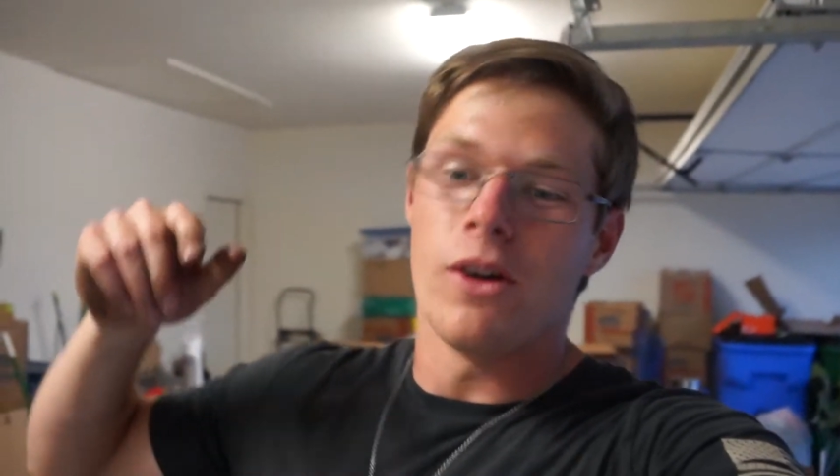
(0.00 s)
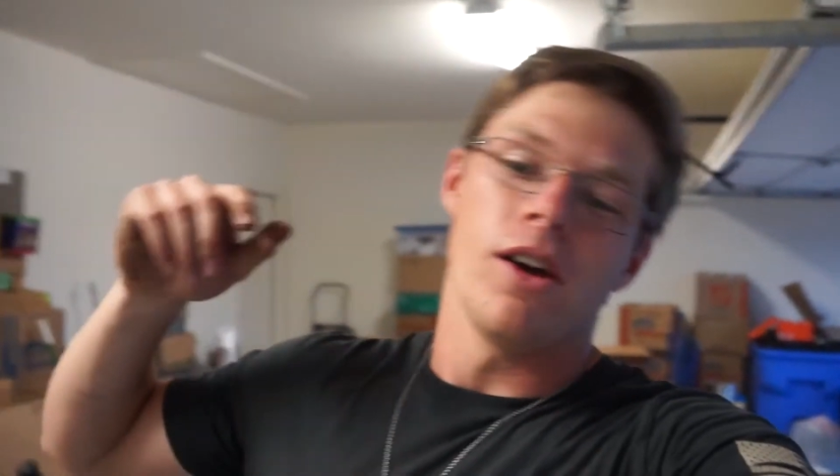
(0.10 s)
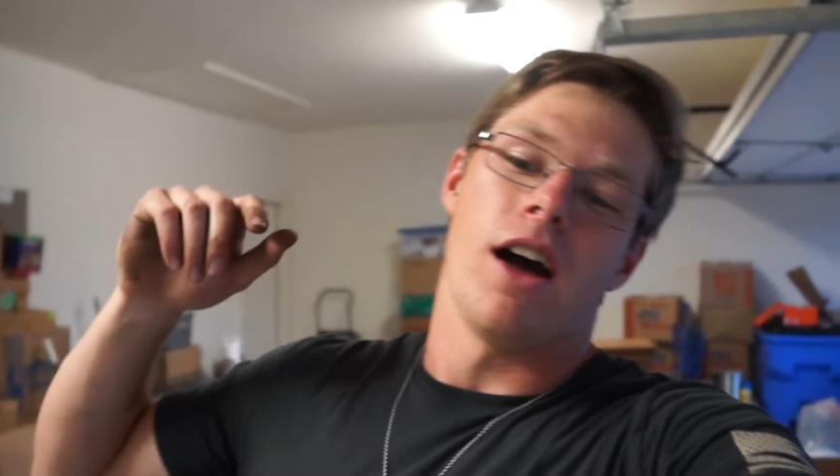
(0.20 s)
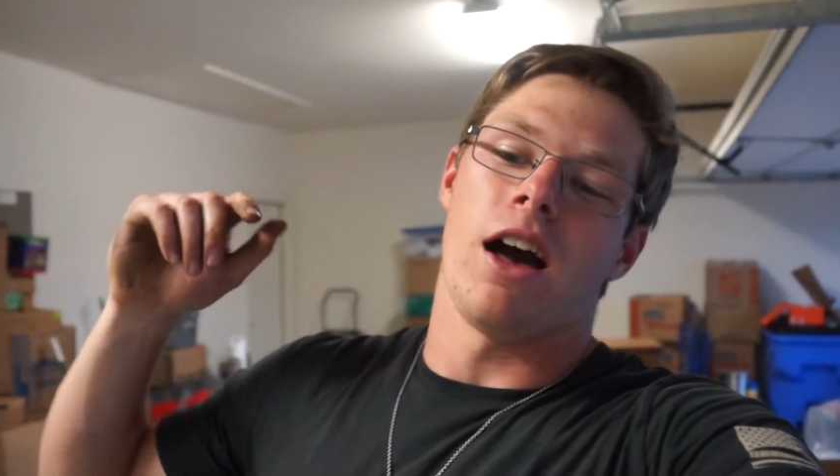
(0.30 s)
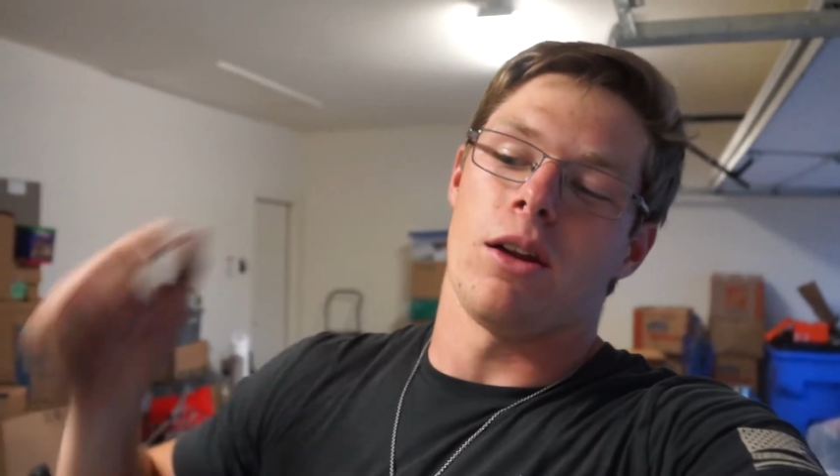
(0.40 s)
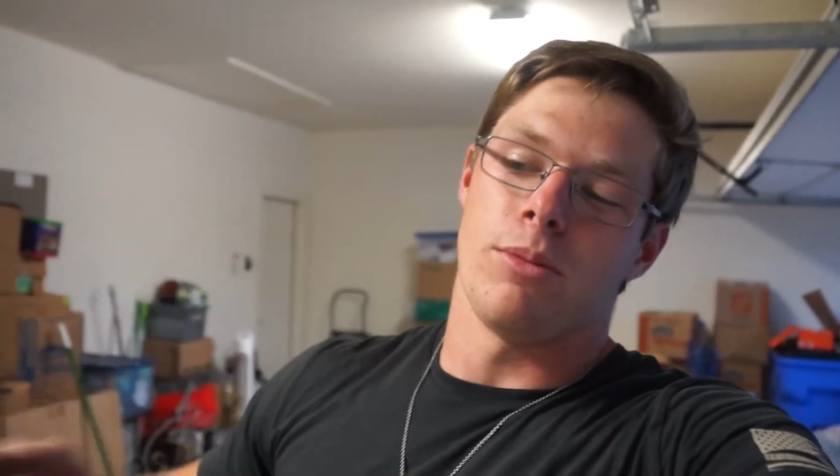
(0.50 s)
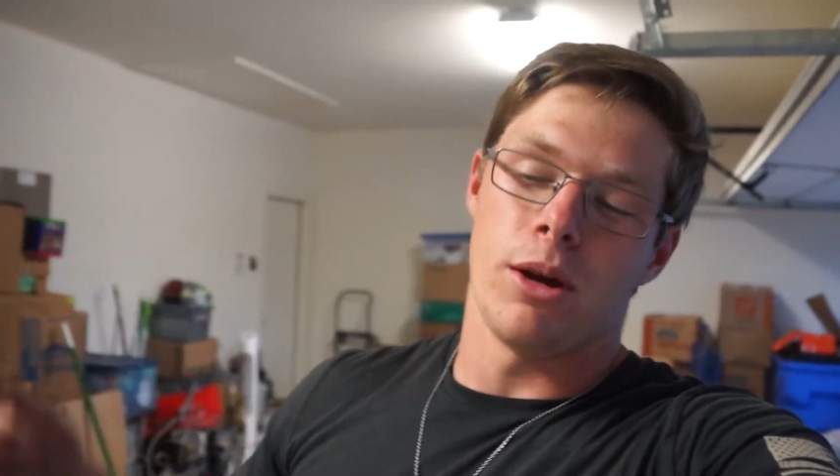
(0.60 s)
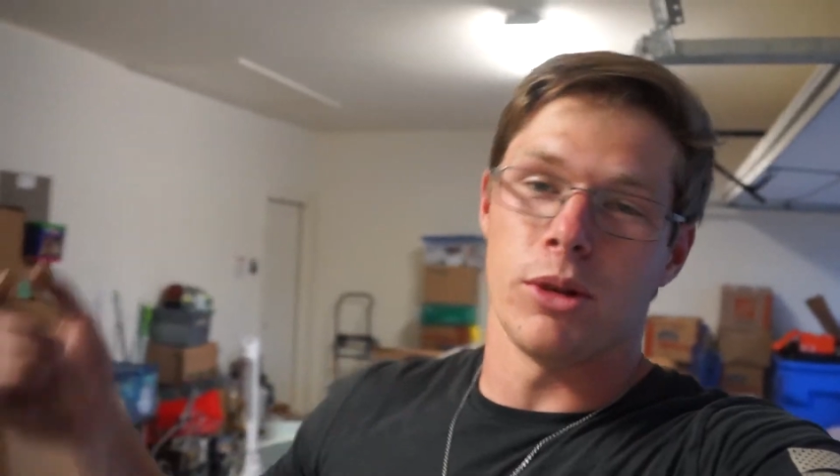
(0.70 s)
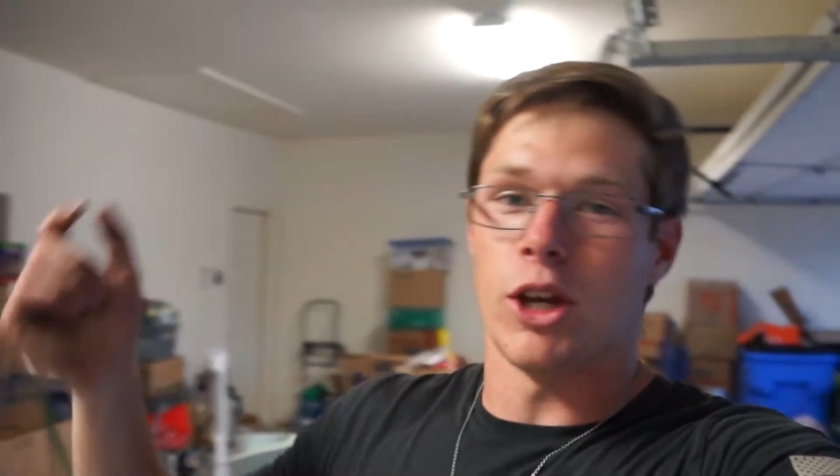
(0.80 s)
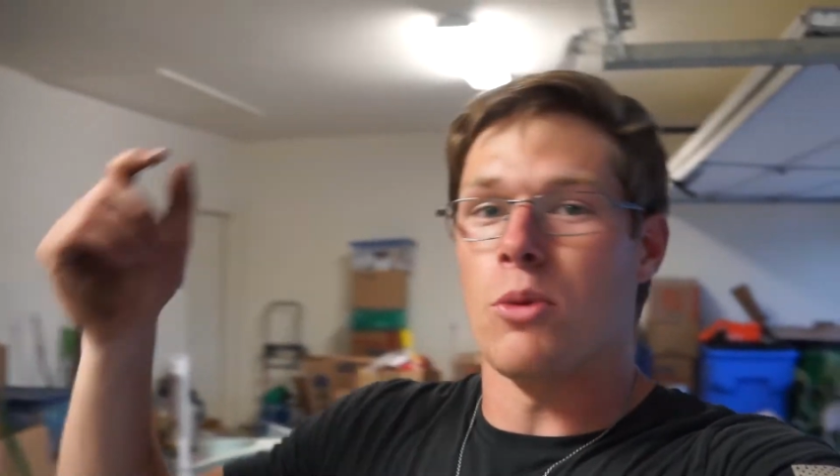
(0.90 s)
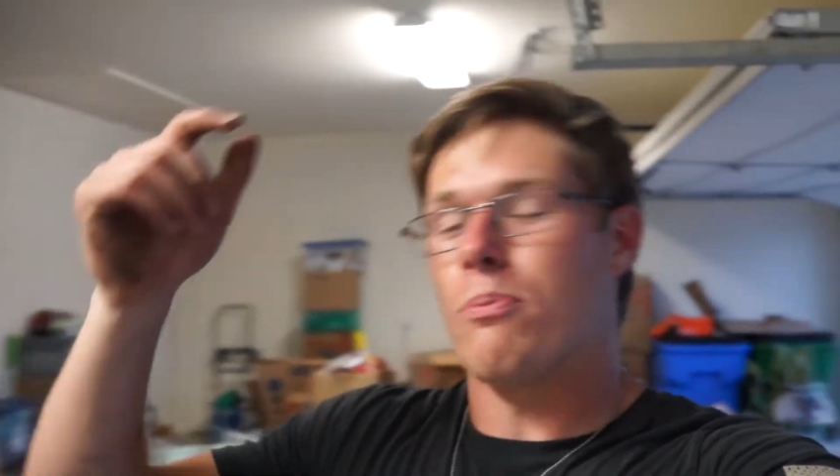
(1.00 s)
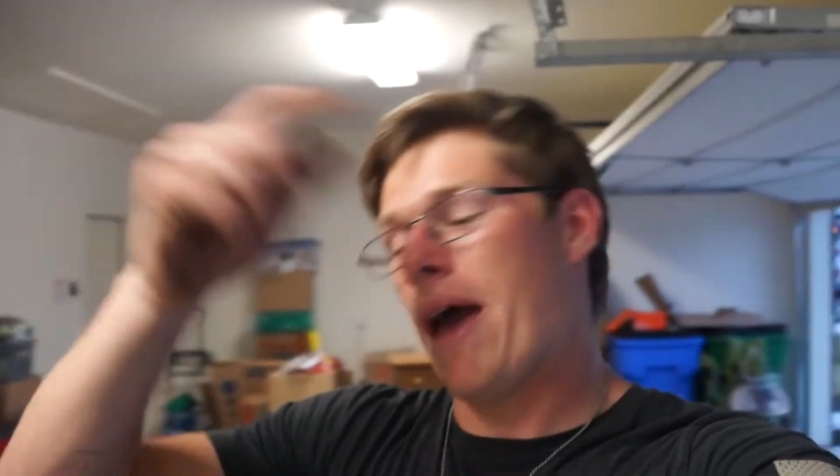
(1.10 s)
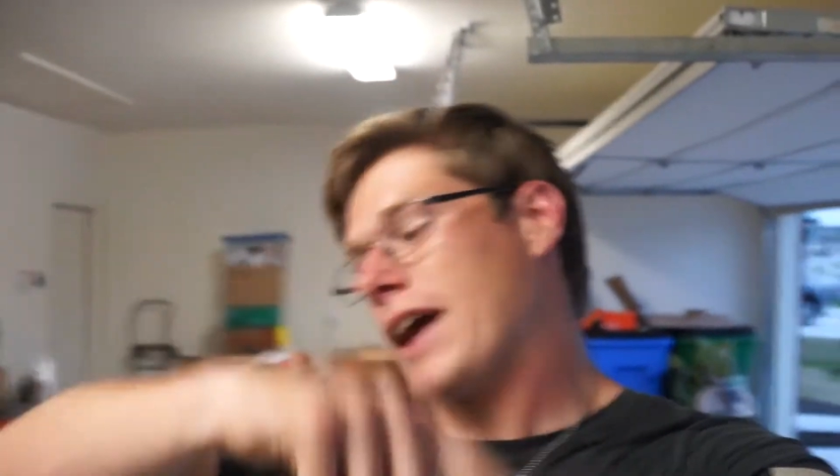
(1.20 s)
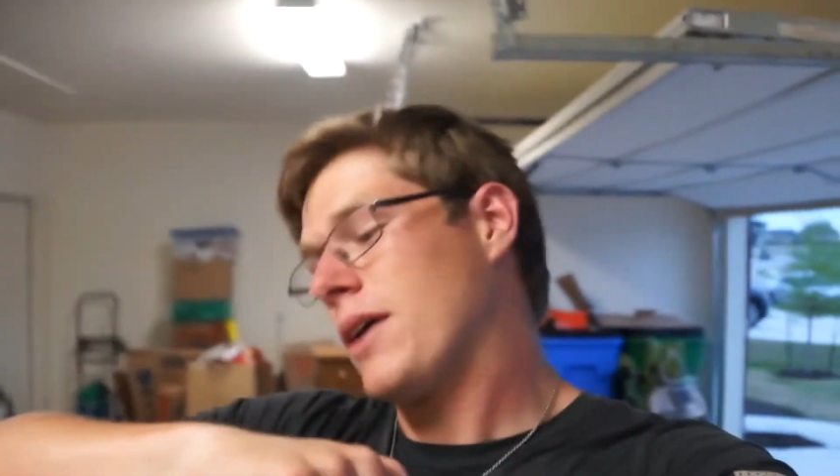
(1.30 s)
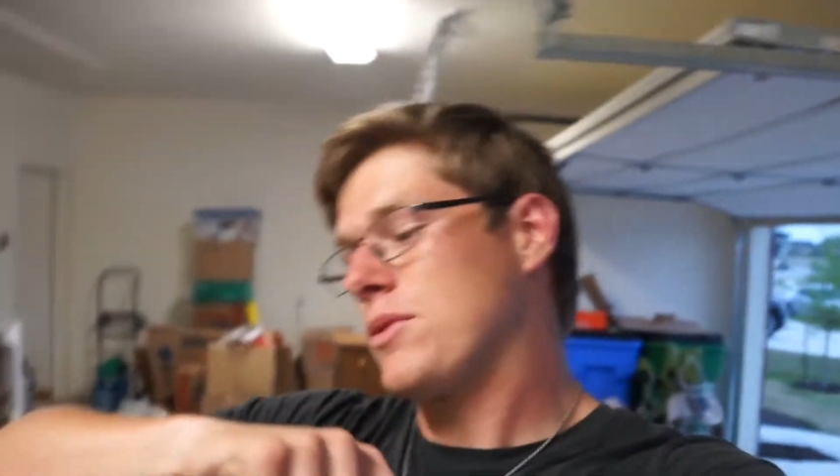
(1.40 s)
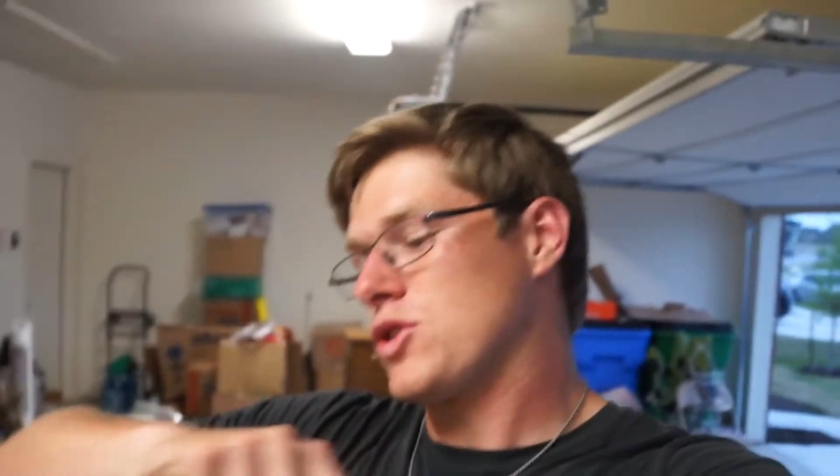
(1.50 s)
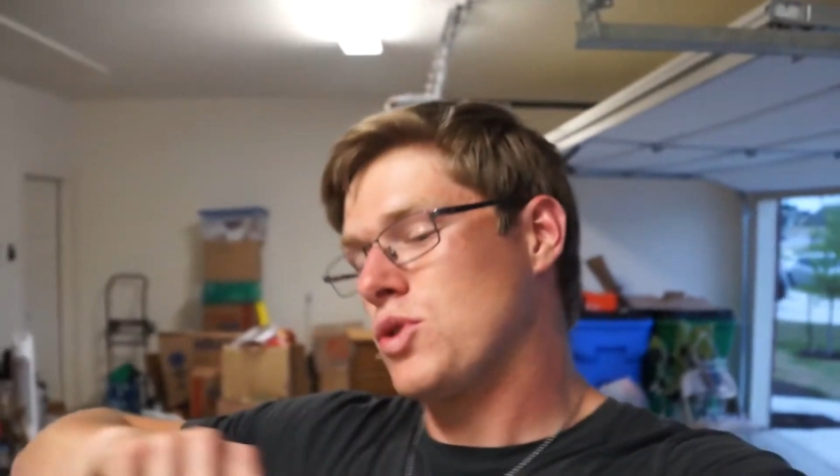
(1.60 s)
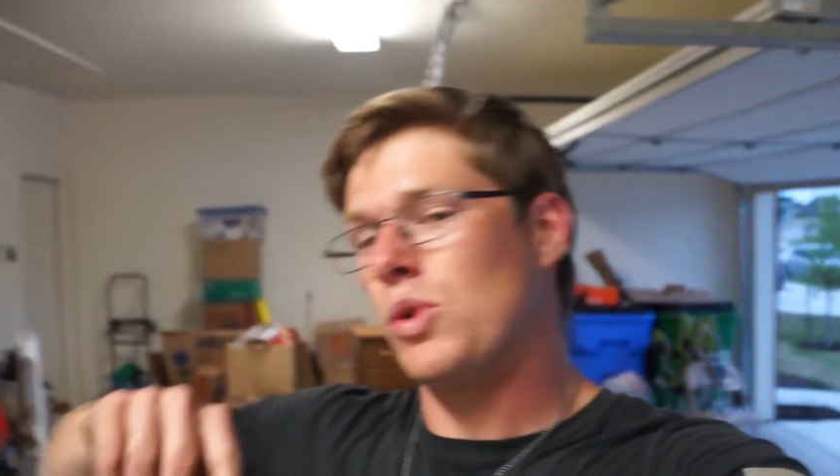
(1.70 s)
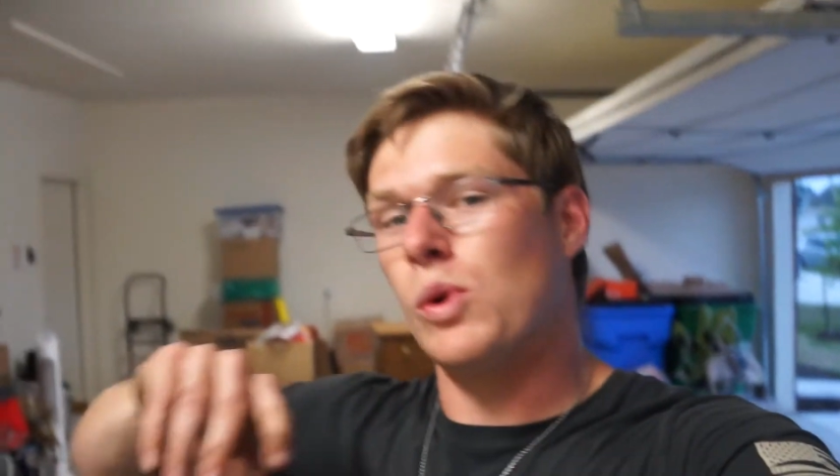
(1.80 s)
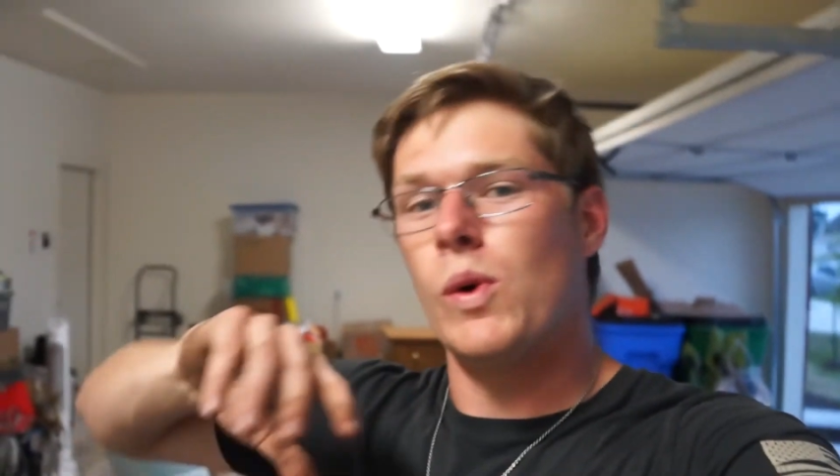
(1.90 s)
I'm gonna be able to go back up to
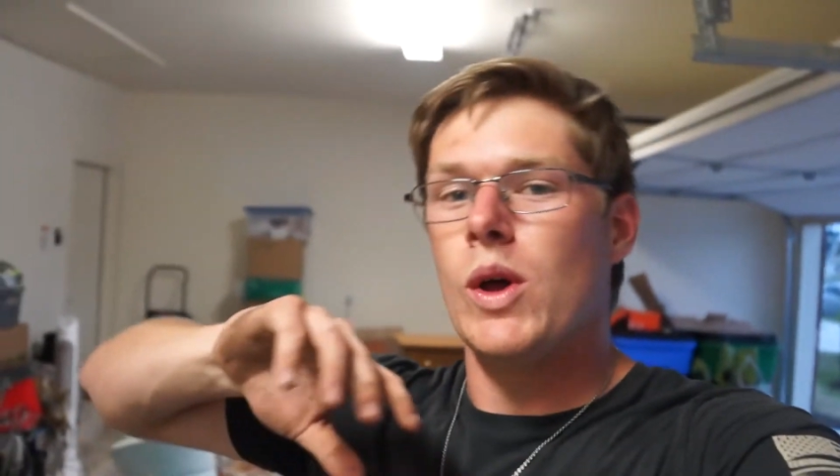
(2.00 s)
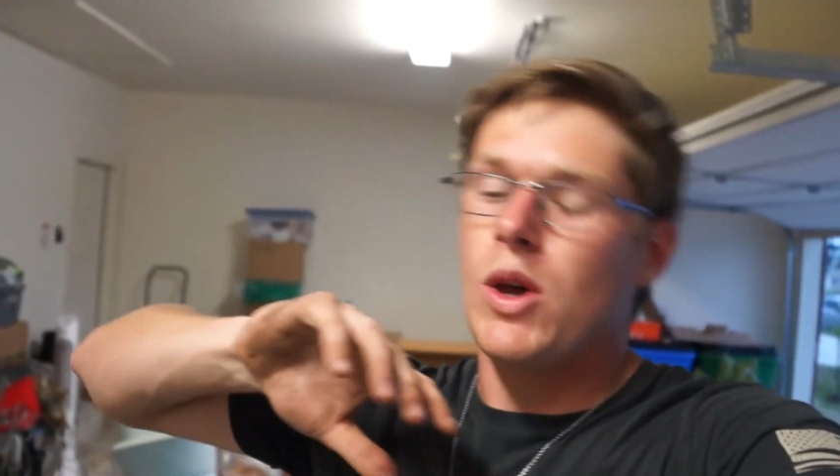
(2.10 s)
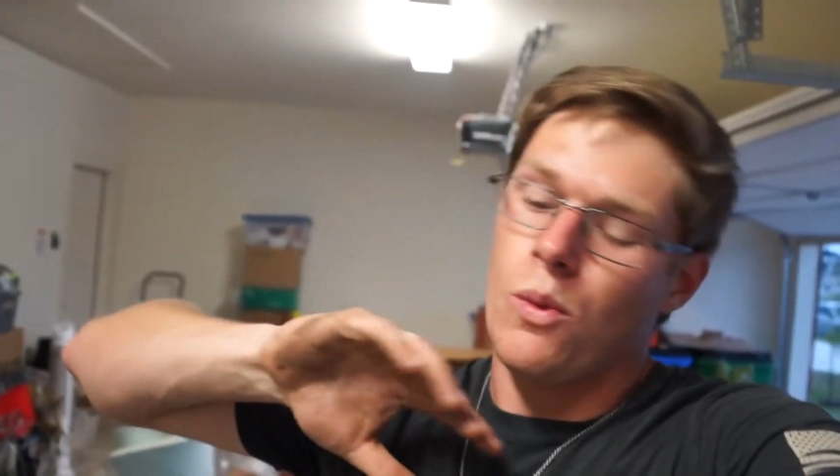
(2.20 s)
school.